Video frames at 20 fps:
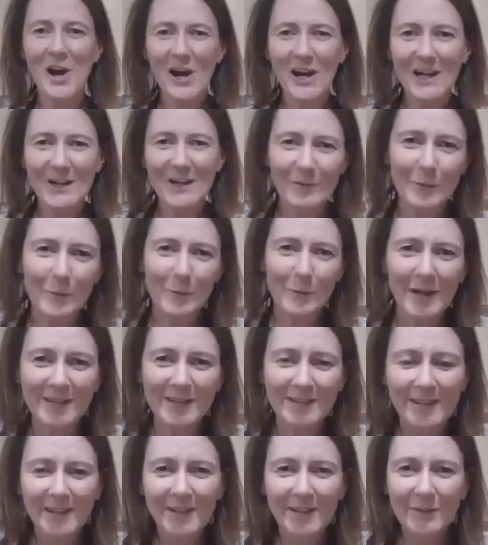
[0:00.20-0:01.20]
Hi
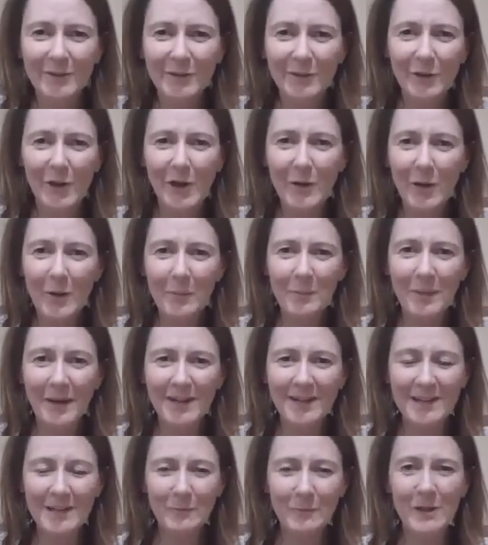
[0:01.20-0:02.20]
everyone, tonight I'm
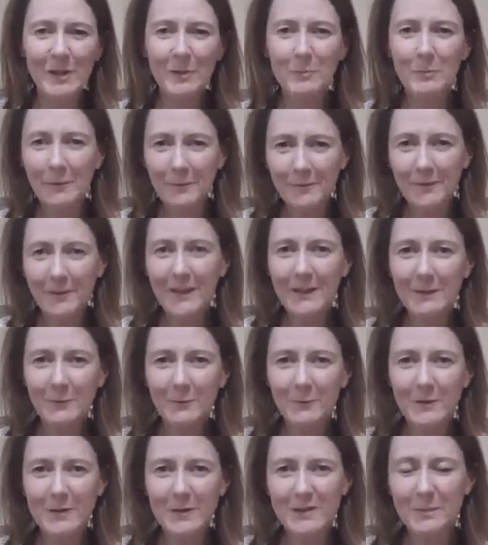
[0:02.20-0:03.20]
making one of my
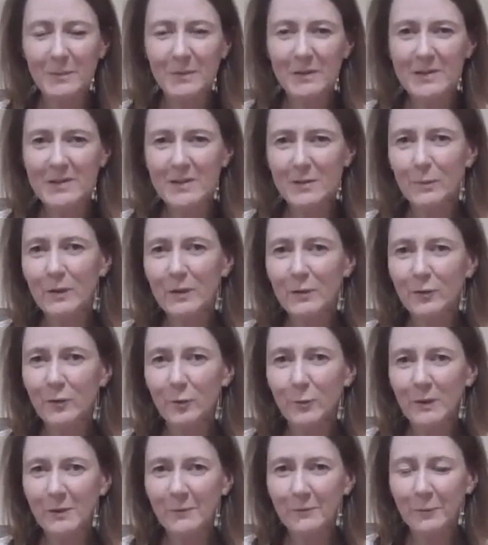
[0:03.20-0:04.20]
favourite recipes that we
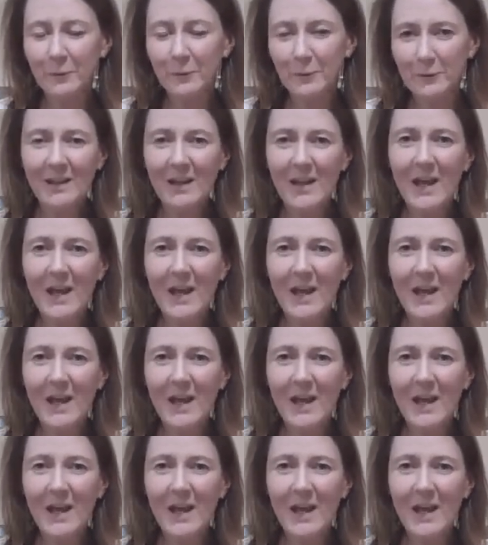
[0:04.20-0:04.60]
do in food,